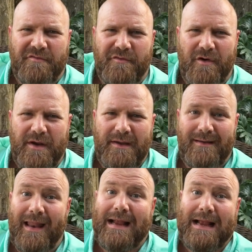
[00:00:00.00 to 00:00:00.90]
free.
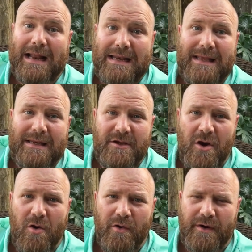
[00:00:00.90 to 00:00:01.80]
Like I need
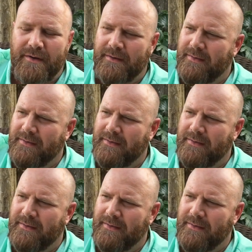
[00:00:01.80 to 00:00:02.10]
yogurt.